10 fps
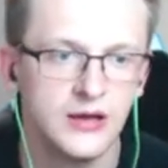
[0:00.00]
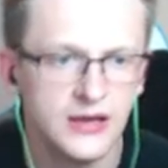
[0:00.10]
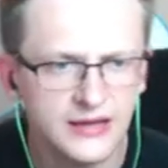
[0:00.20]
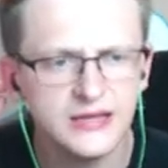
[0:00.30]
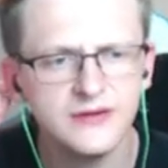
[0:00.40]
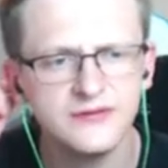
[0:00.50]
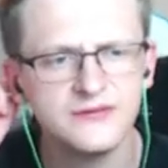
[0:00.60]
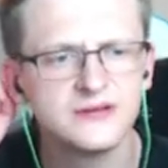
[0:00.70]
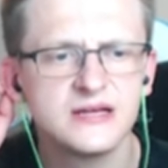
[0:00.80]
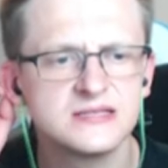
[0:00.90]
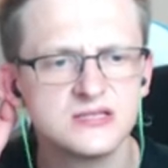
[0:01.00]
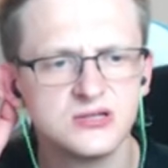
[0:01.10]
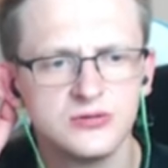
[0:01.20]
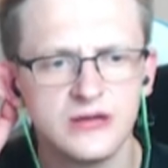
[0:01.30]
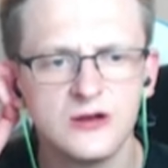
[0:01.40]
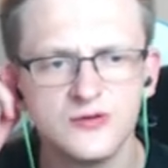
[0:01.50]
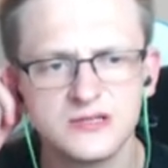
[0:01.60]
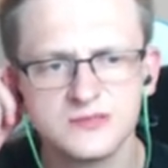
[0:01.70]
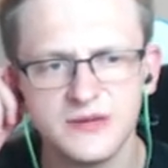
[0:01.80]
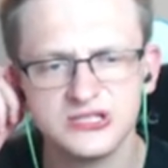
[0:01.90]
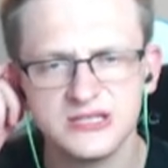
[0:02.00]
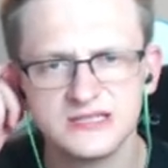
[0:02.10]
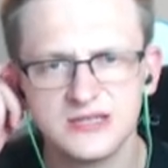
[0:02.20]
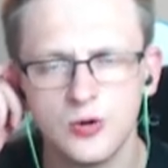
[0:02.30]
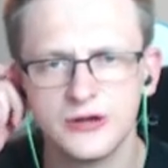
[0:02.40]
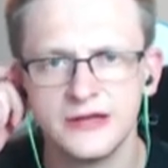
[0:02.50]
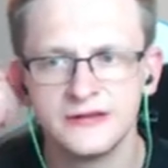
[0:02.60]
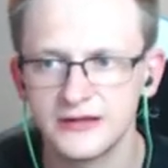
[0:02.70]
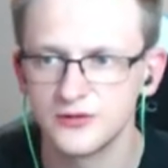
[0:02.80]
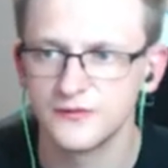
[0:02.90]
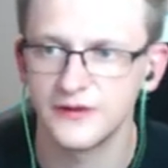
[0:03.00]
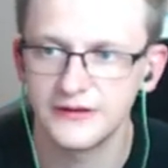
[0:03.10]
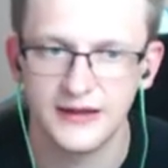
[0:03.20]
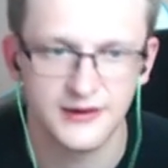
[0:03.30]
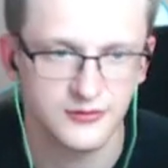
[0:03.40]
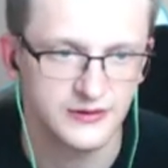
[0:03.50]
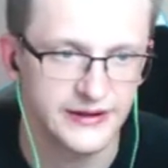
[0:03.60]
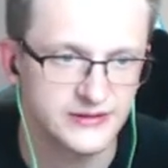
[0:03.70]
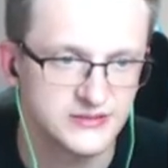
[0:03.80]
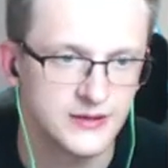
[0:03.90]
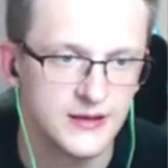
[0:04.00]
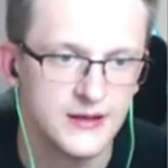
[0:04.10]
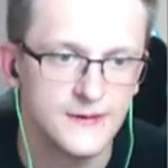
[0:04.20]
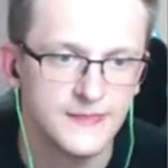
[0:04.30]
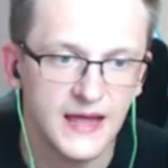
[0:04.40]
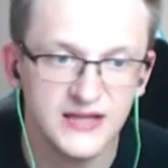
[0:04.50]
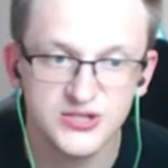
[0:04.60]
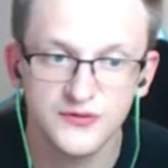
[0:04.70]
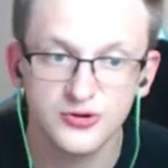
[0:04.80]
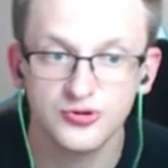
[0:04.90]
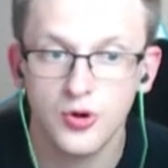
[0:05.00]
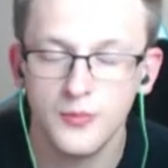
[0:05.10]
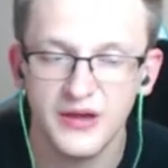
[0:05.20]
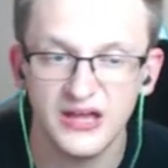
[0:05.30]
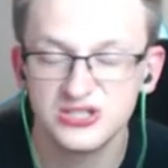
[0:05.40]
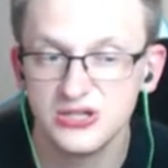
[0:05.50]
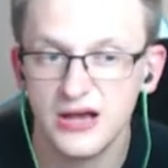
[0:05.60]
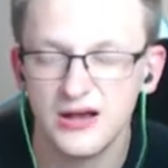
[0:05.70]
And even if it doesn't slow down, Quest Mage is an okay deck to fight aggro decks. Ends of Control Mage, yeah,